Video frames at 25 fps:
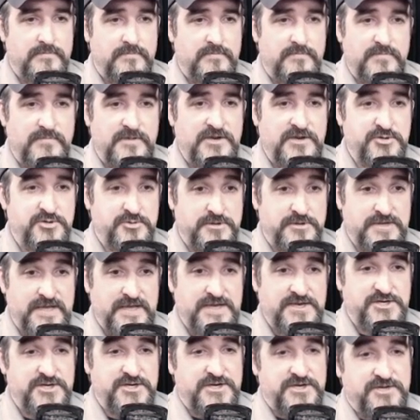they drew
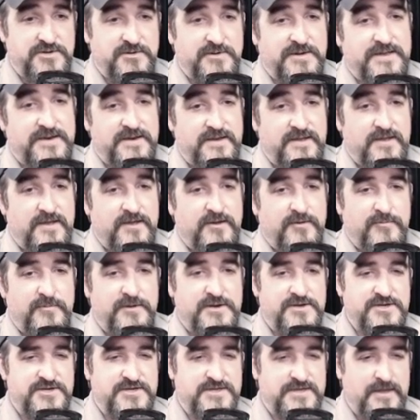attention to it,
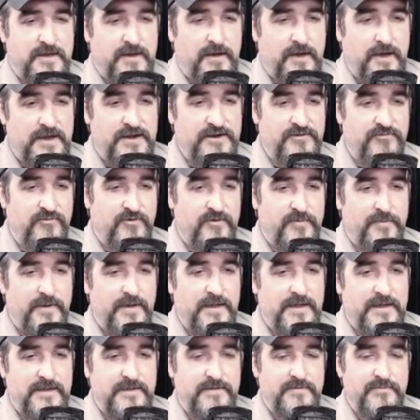which is kind of where
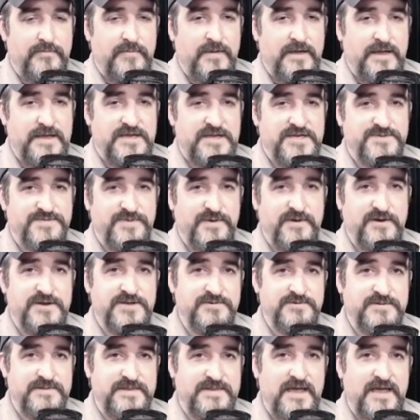my
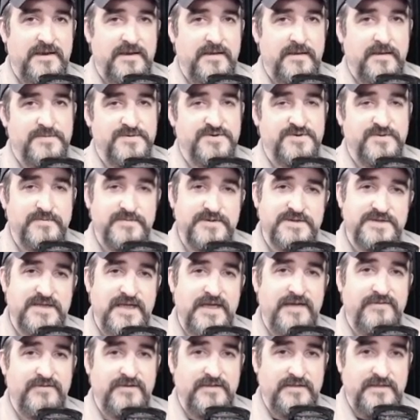experience with that comes from, is
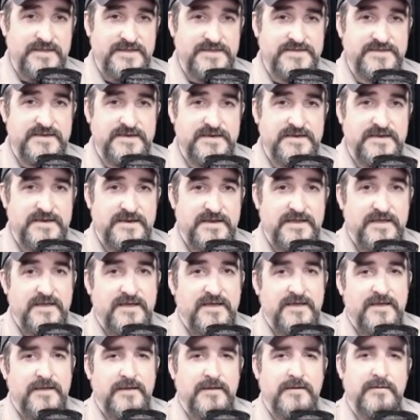having listened and
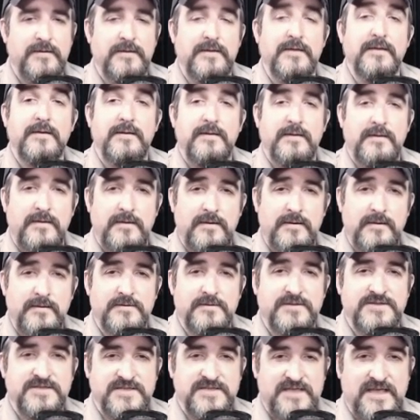going,
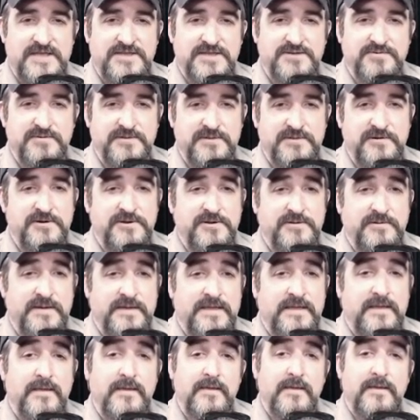so that's what they're
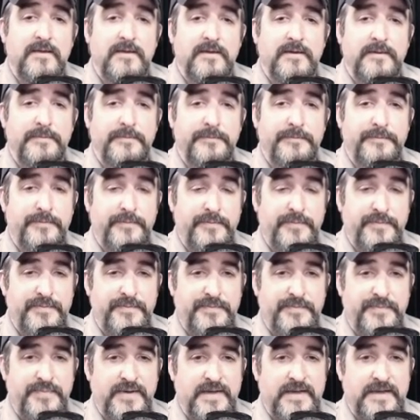doing.
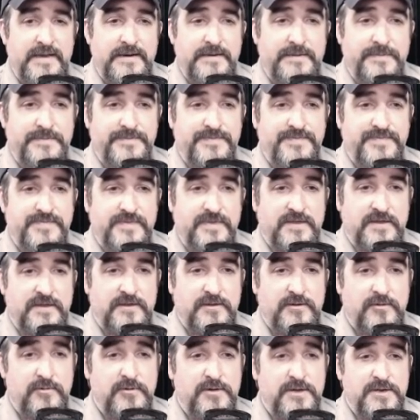But
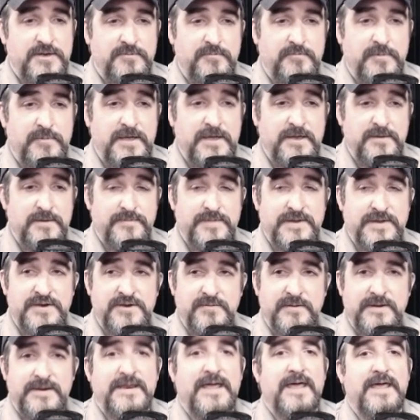we could be
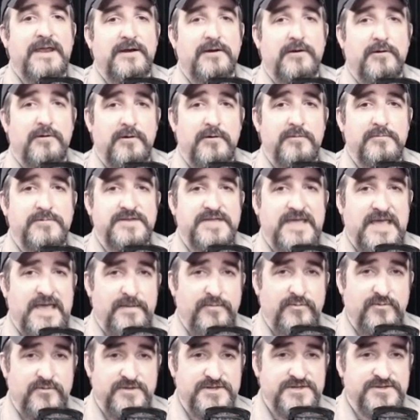doing that at our own
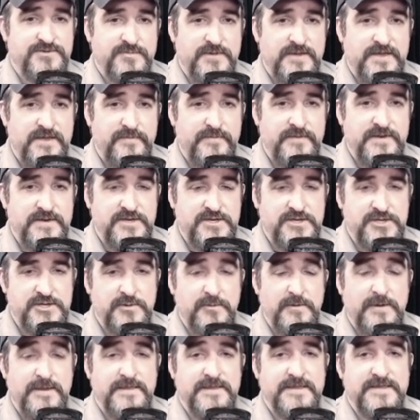tables. We could be
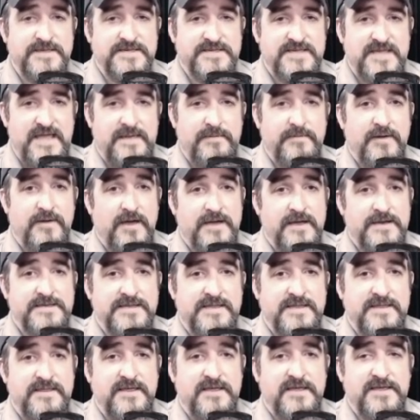doing the same kinds
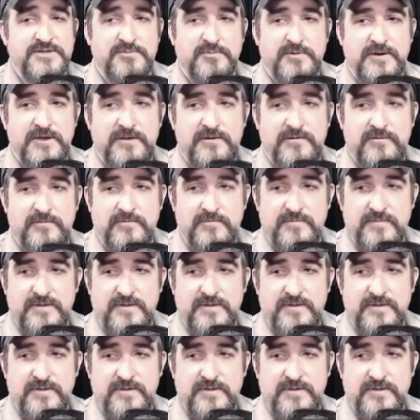of things where you